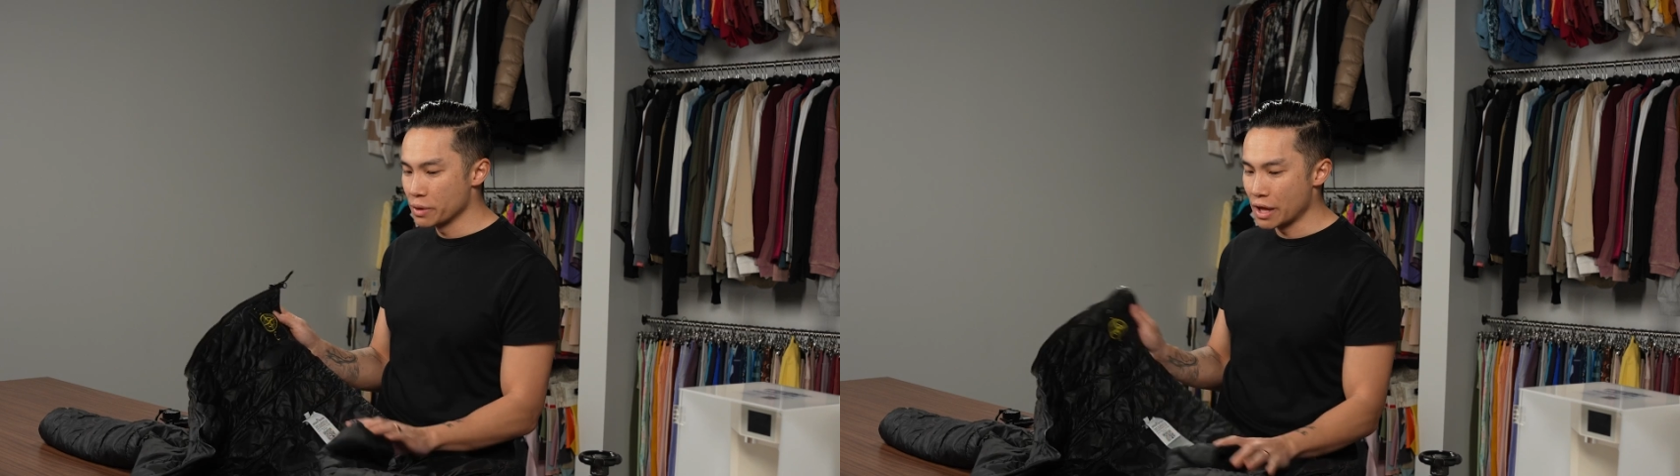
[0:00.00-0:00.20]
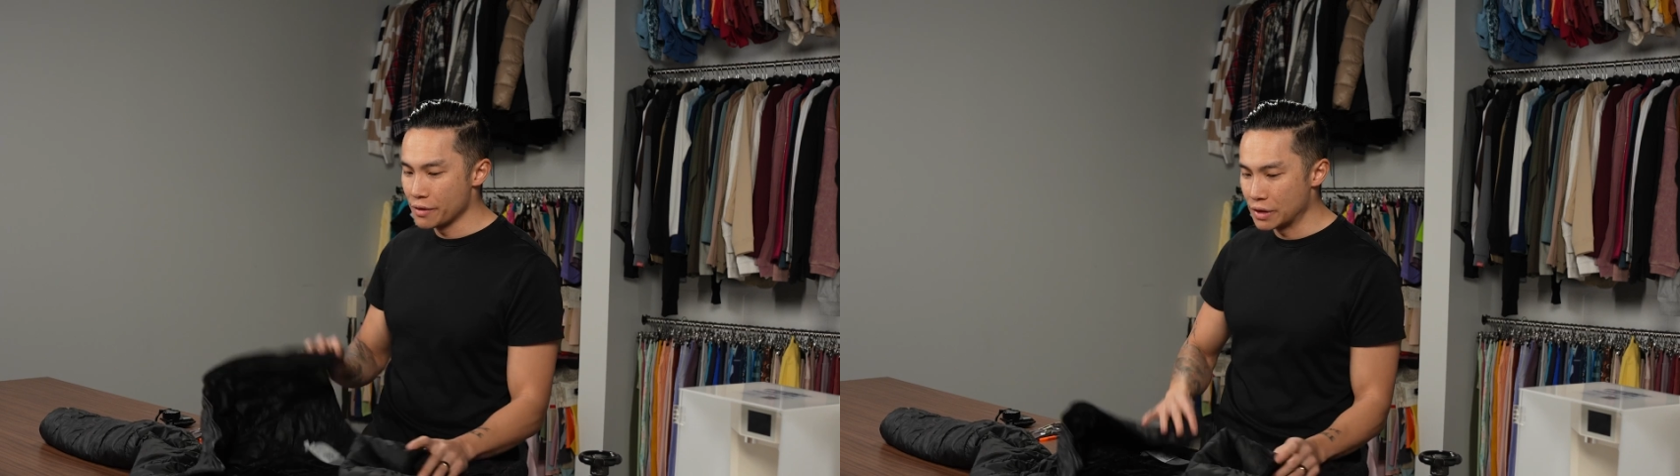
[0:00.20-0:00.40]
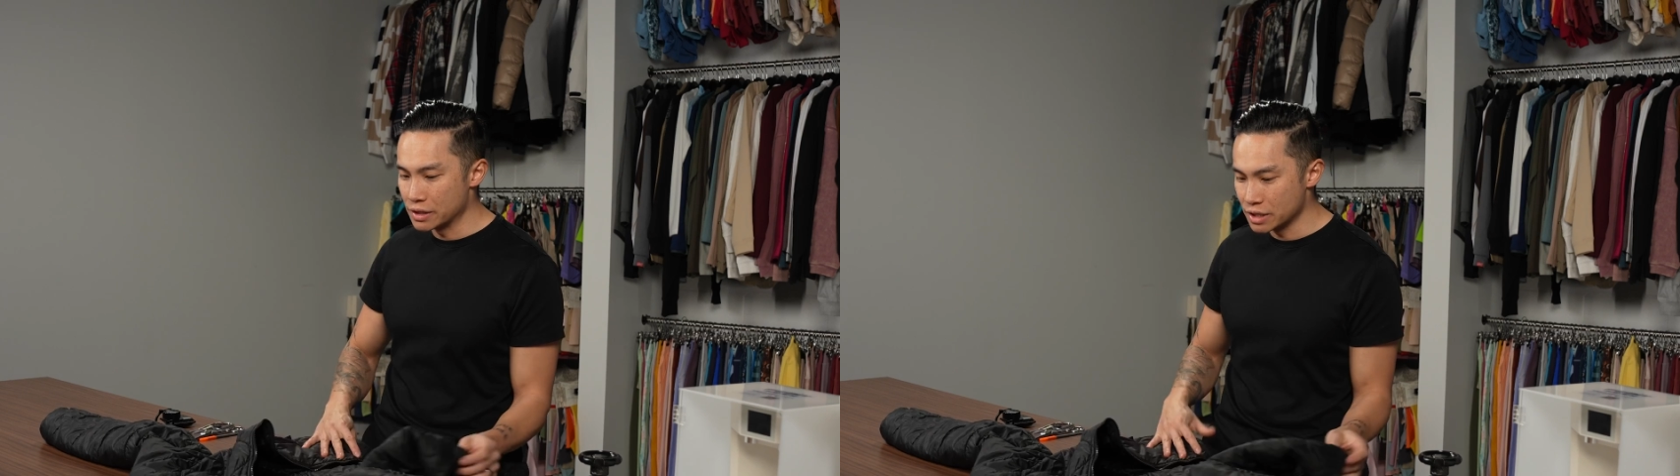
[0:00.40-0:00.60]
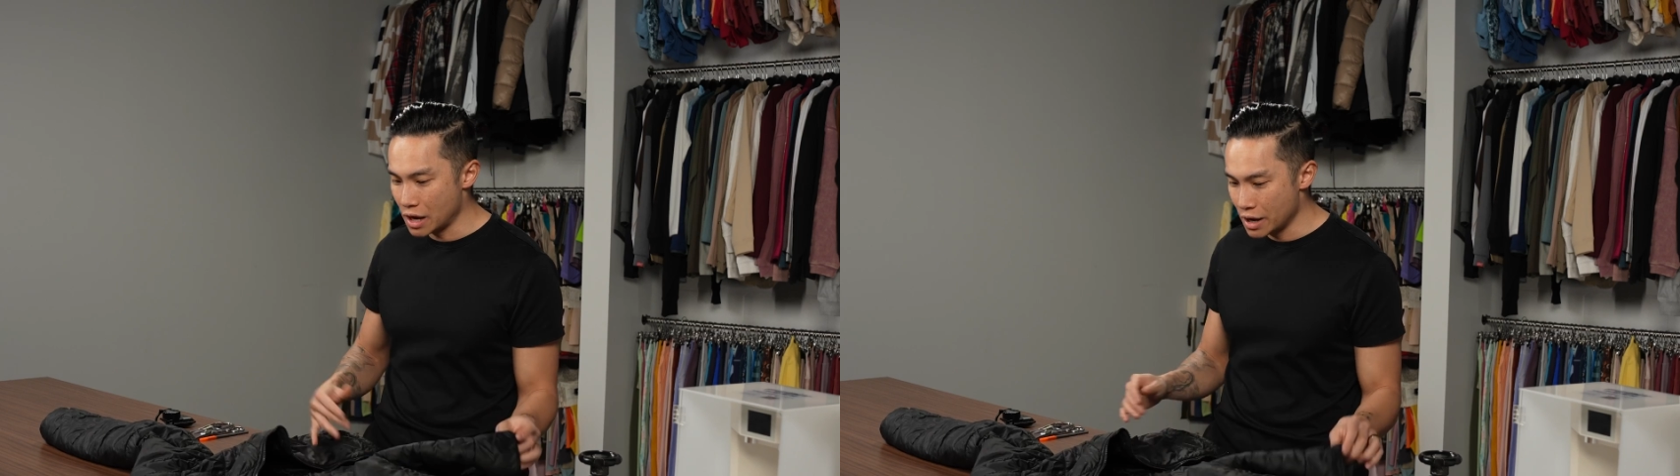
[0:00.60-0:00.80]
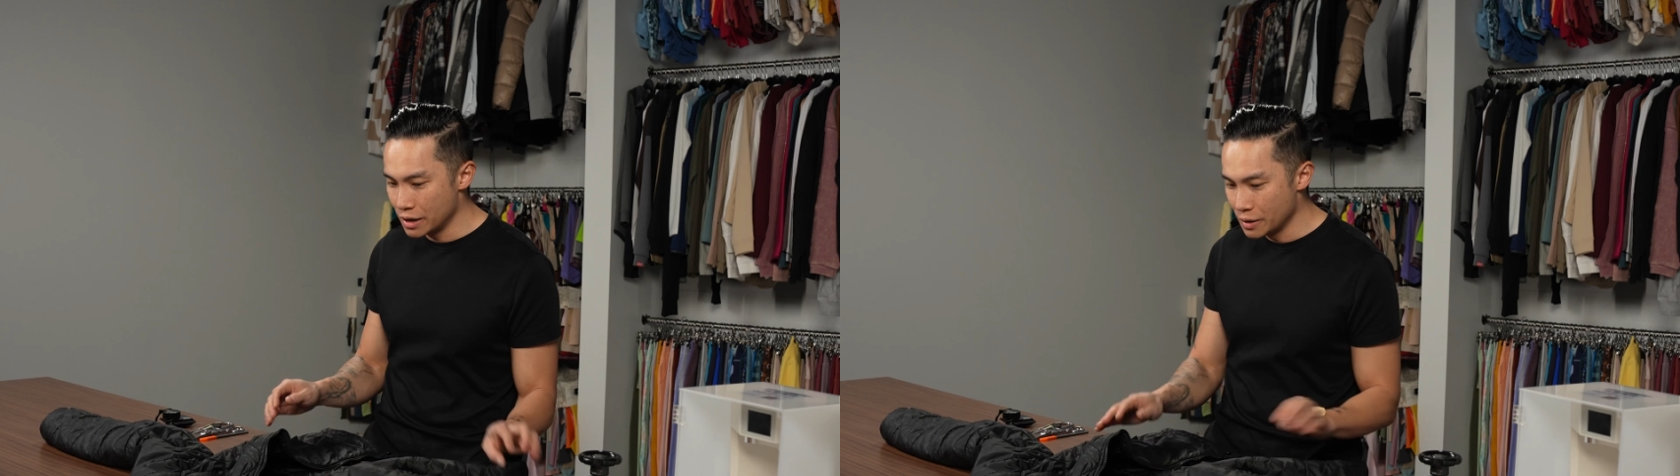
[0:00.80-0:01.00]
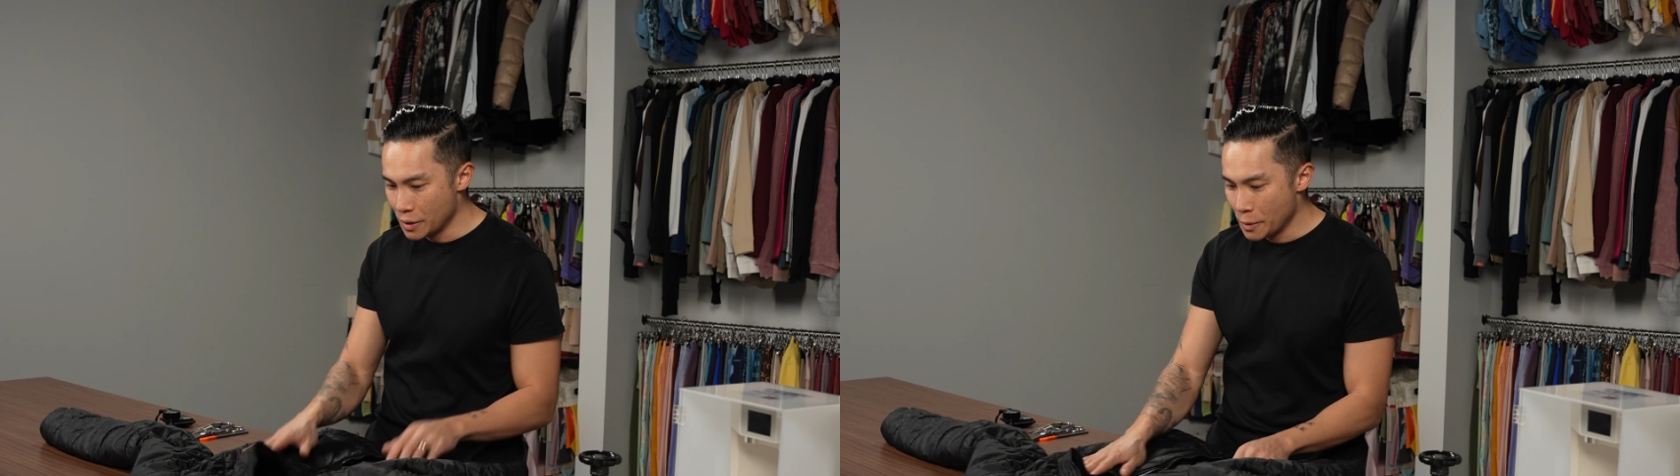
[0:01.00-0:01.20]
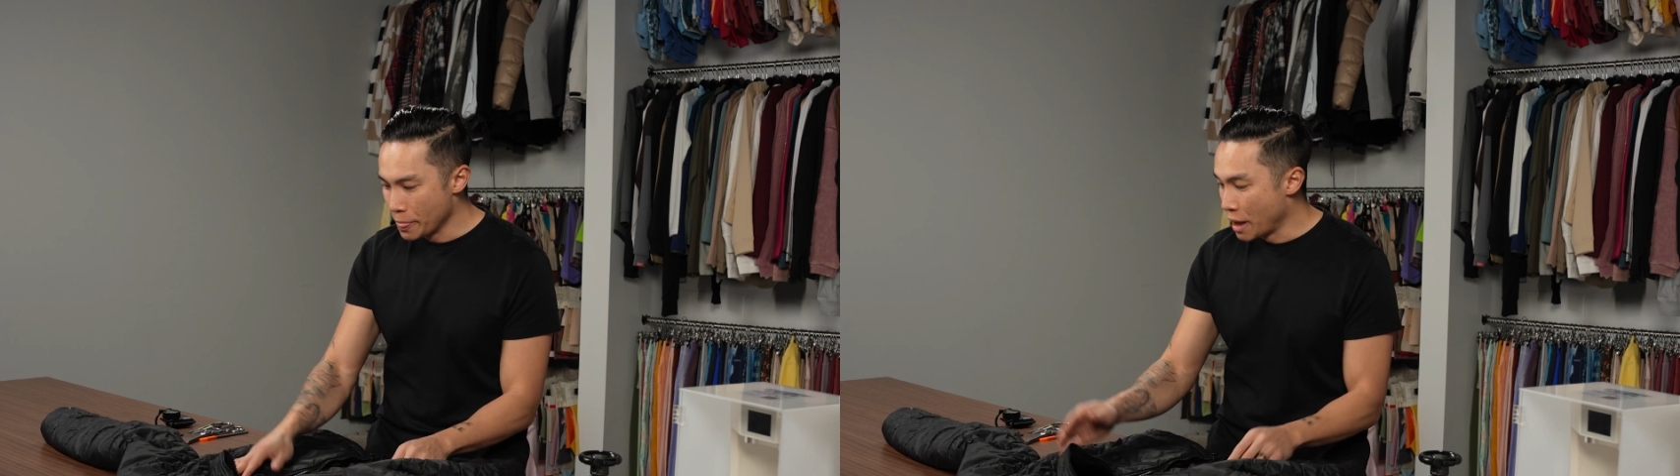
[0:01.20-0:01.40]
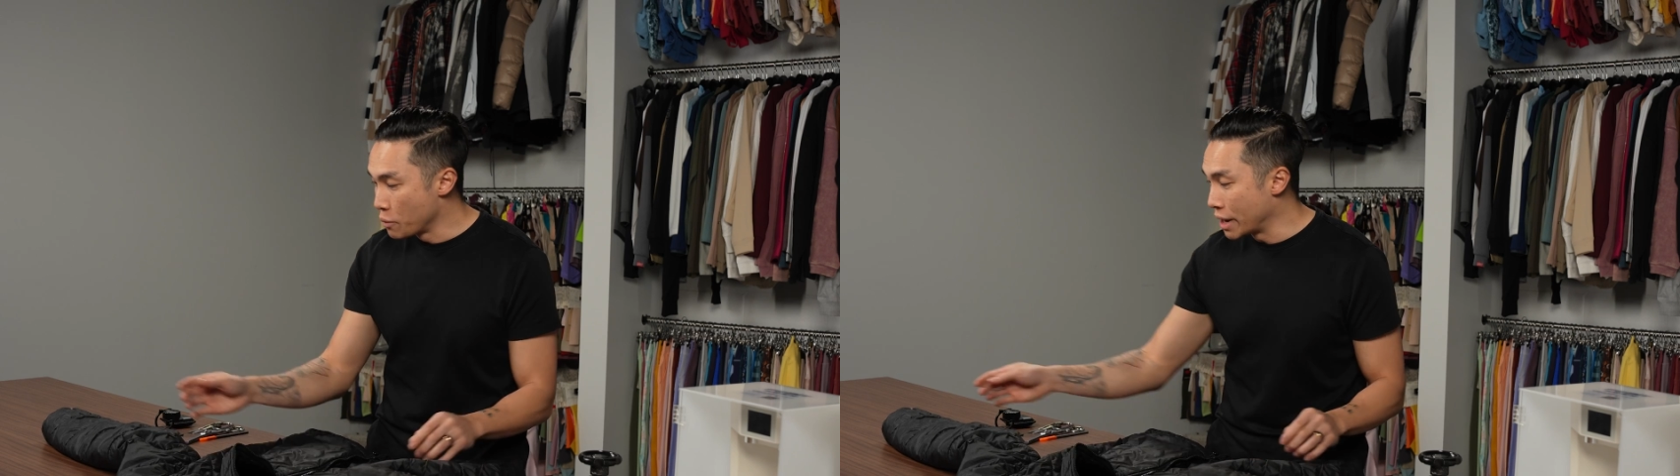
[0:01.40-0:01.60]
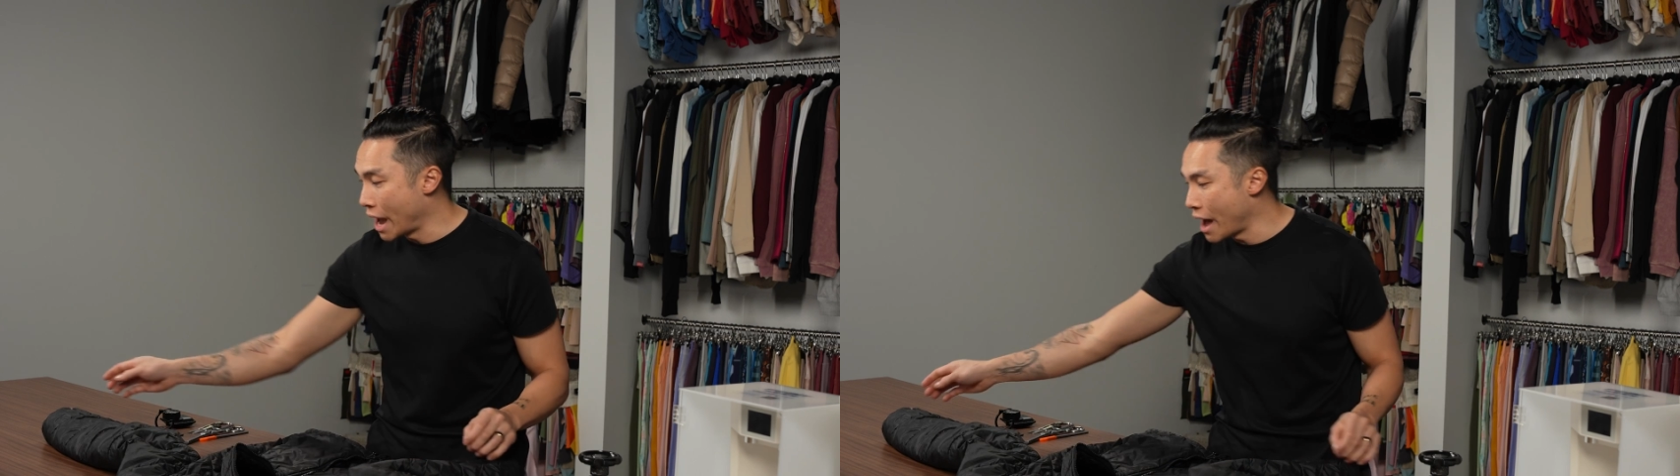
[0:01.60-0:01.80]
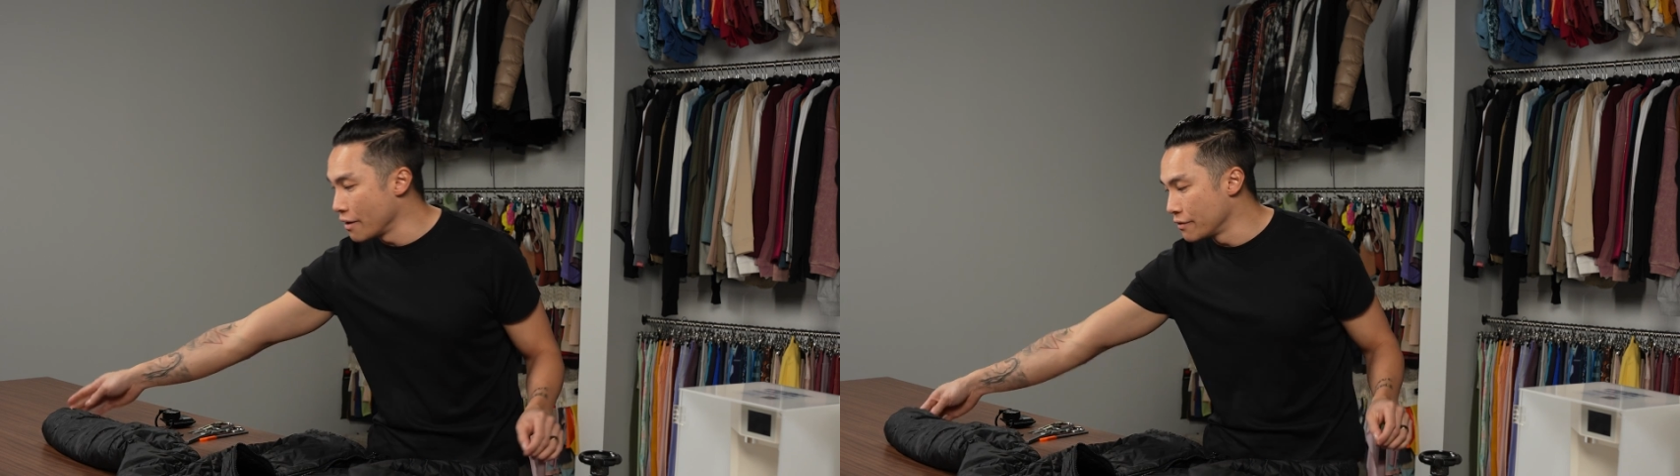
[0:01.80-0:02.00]
Put that on the inside. We
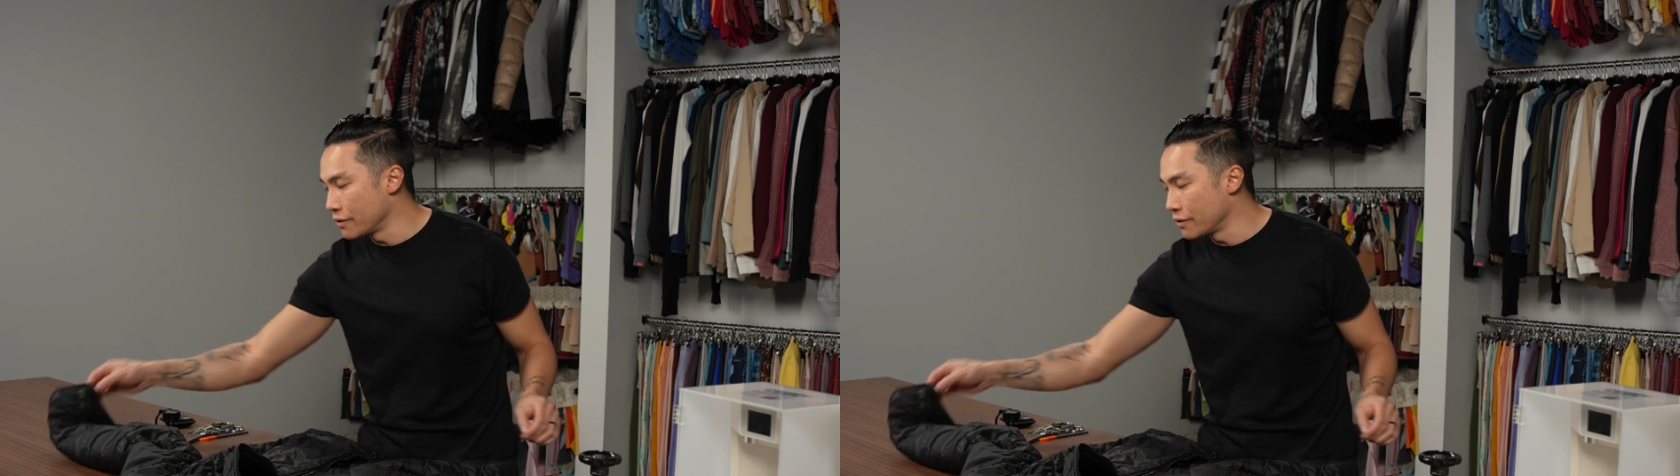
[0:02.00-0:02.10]
have